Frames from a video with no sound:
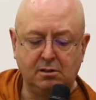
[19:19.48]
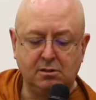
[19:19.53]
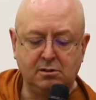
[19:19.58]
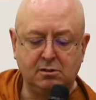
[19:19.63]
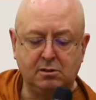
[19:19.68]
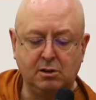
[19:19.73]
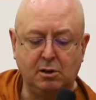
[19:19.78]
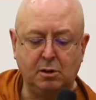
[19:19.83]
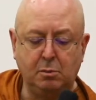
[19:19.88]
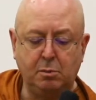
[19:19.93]

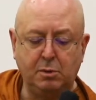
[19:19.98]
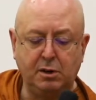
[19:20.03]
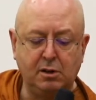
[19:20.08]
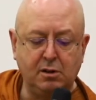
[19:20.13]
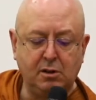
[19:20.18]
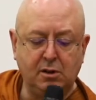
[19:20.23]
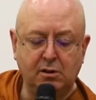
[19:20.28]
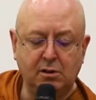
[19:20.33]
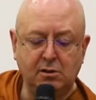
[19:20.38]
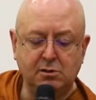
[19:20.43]
So
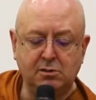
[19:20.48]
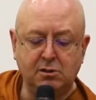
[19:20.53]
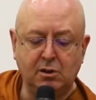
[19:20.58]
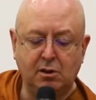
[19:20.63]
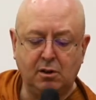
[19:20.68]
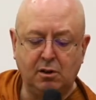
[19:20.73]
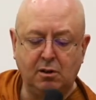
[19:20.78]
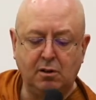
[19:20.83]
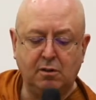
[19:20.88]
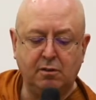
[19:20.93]

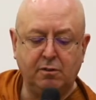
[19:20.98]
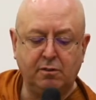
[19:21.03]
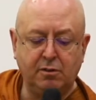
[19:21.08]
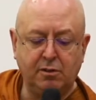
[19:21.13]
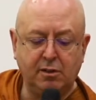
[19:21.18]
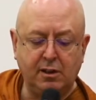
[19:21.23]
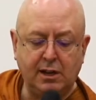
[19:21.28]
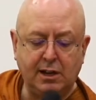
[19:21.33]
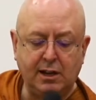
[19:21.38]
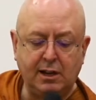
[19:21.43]
because
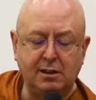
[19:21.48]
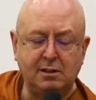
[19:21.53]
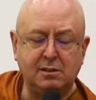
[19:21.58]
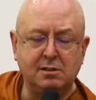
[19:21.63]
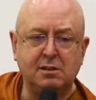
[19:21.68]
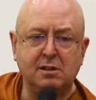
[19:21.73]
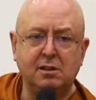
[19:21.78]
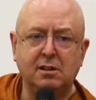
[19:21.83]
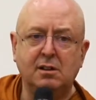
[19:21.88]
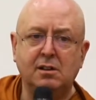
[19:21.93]
of
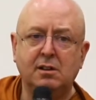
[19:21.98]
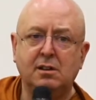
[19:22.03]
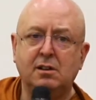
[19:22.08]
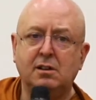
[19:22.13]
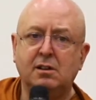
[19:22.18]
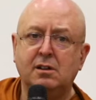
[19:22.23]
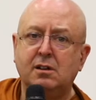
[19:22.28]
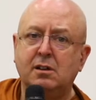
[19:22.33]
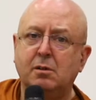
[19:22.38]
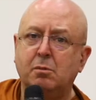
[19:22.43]
that,
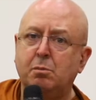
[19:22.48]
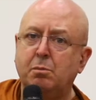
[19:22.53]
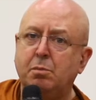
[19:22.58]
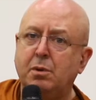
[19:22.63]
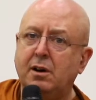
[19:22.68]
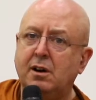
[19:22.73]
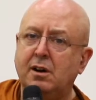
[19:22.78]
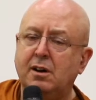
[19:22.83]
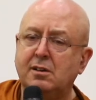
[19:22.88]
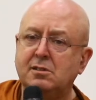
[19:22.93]

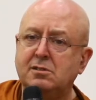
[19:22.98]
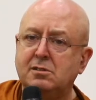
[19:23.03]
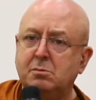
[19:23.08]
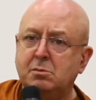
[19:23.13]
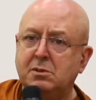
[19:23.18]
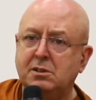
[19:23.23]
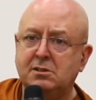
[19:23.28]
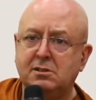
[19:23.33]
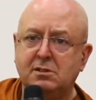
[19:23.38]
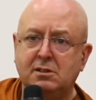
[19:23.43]

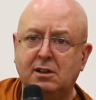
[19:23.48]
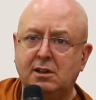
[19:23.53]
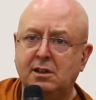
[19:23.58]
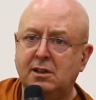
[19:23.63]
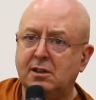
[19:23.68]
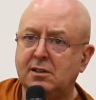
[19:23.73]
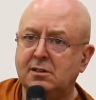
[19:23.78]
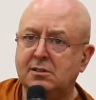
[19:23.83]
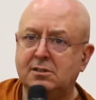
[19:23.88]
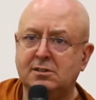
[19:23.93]
past
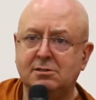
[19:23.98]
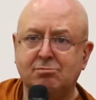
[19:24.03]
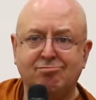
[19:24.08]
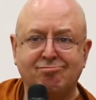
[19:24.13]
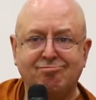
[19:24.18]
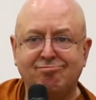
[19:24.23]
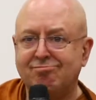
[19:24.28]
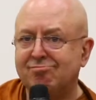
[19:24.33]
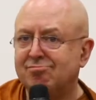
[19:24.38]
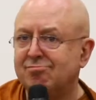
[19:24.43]
mistakes,
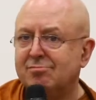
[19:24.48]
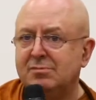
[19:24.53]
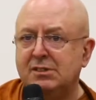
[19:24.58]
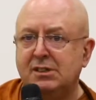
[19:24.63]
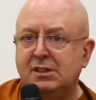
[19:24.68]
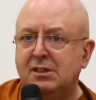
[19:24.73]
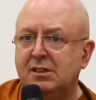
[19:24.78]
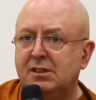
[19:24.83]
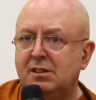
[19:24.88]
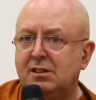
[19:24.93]

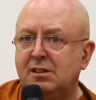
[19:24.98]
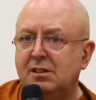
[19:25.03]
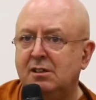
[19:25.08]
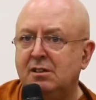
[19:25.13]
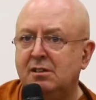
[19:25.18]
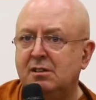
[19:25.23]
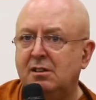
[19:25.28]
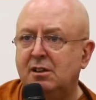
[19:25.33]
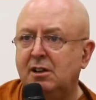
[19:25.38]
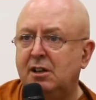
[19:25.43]

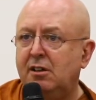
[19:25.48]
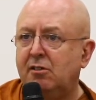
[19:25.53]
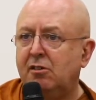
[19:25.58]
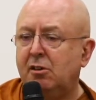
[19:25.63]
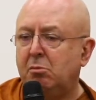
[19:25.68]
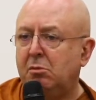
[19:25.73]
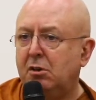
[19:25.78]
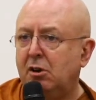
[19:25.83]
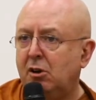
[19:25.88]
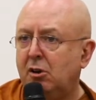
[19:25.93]
leave
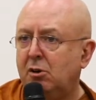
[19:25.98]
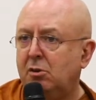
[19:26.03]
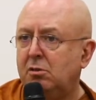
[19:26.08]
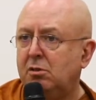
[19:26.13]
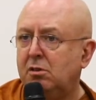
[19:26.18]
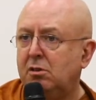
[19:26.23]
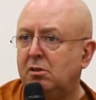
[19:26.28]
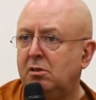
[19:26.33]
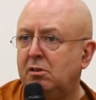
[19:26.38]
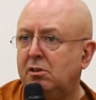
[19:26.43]
them alone.
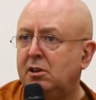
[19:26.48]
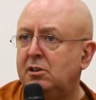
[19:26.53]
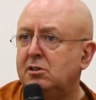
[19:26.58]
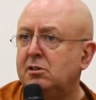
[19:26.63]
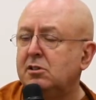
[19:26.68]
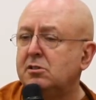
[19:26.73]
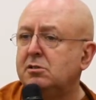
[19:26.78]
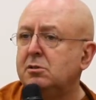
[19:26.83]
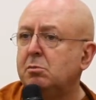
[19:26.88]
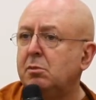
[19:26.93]
It
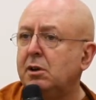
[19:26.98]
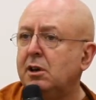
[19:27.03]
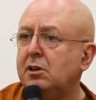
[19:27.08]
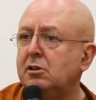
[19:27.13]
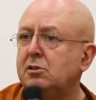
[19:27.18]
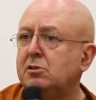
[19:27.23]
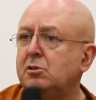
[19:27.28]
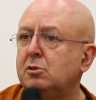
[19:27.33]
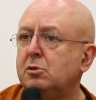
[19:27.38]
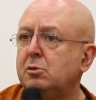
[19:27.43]
just
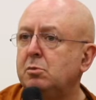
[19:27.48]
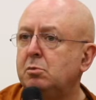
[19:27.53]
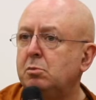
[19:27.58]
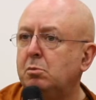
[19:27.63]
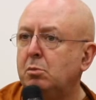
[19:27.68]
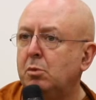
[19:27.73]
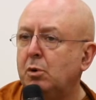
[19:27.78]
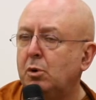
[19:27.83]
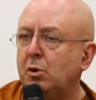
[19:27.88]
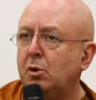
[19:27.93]
makes you
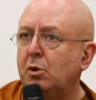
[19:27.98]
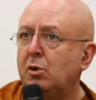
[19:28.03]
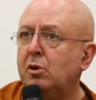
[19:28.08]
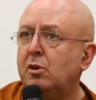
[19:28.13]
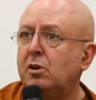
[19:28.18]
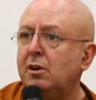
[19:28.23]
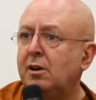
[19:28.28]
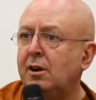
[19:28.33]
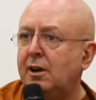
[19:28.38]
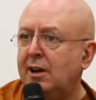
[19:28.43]

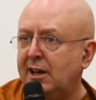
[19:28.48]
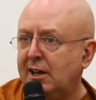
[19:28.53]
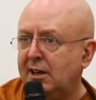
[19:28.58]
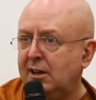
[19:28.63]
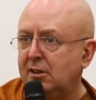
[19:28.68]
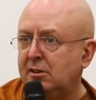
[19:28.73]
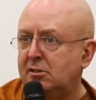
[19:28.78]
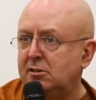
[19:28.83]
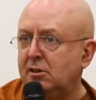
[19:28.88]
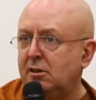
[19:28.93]
more
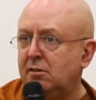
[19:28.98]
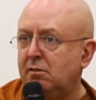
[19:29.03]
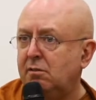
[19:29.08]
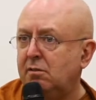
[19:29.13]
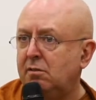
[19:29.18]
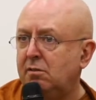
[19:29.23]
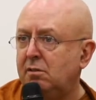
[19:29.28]
negative.